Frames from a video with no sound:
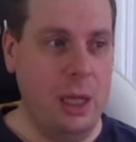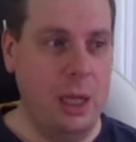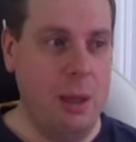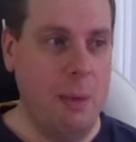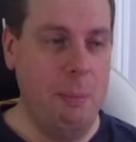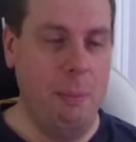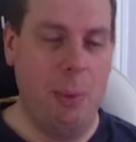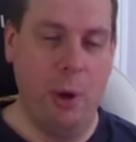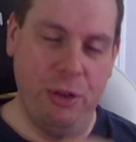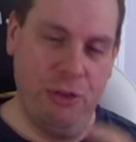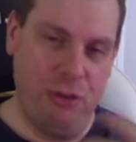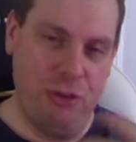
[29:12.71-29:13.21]

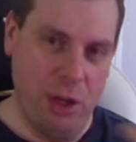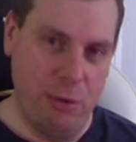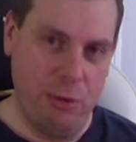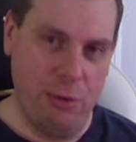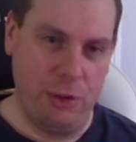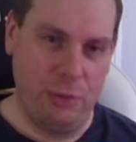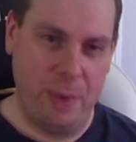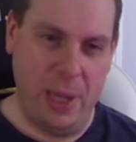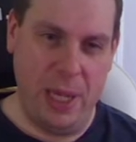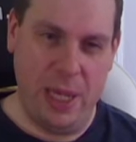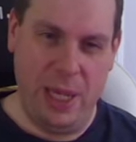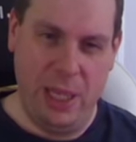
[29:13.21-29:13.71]
But generally
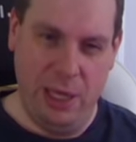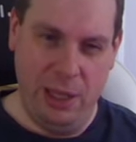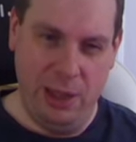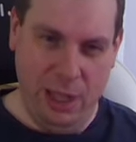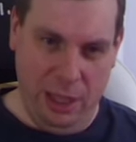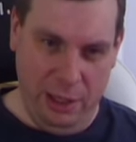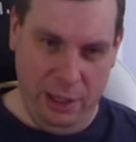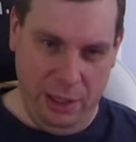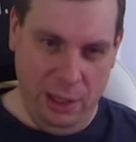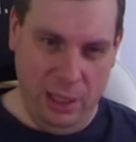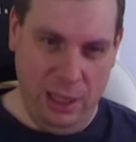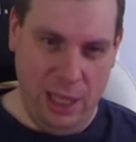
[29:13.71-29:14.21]
speaking,
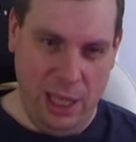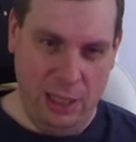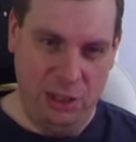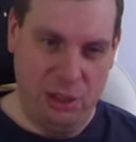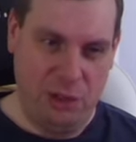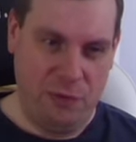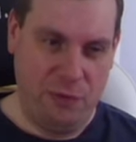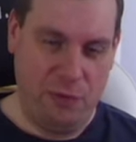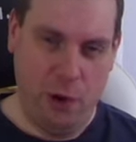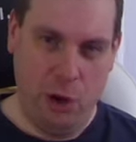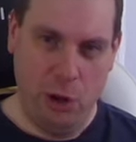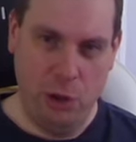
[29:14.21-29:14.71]
like the Lance
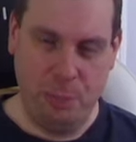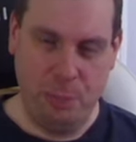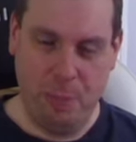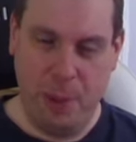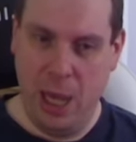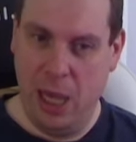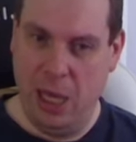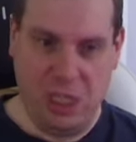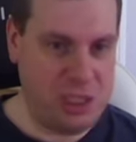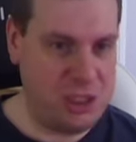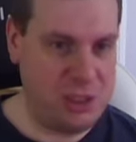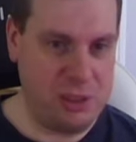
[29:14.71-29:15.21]
Force
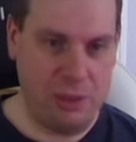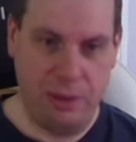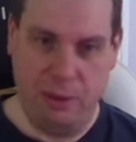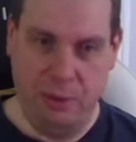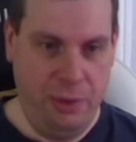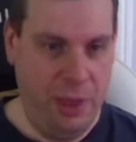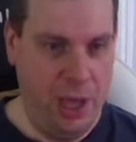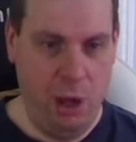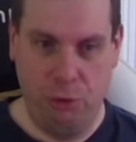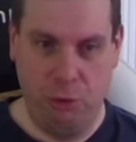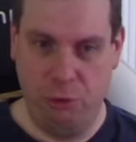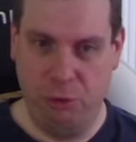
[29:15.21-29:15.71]
packs,
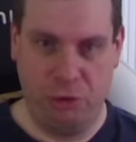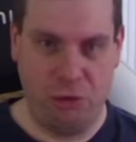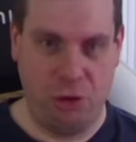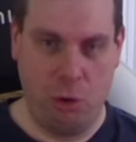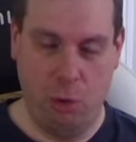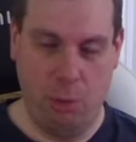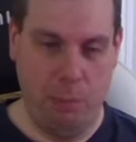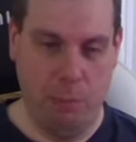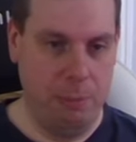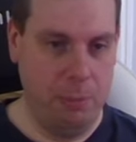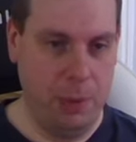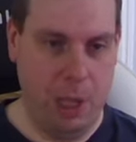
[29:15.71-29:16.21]
they all just
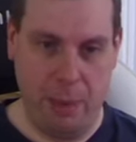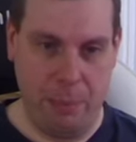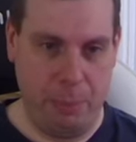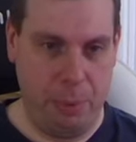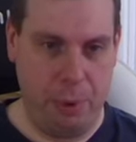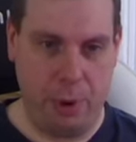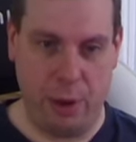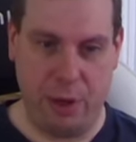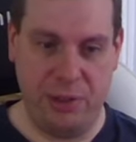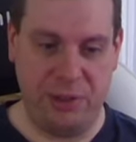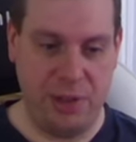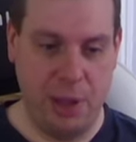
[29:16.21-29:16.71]
come like
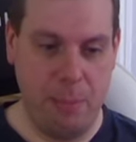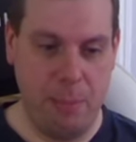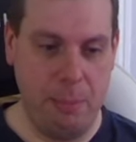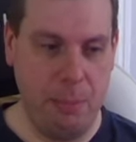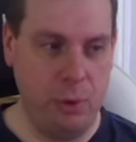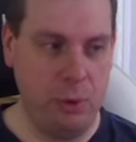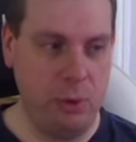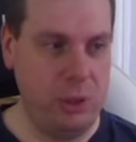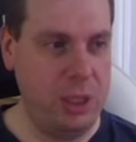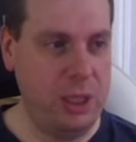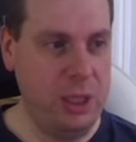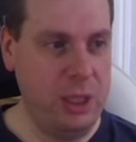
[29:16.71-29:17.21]

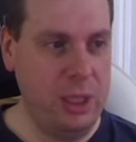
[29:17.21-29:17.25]
pre-assembled.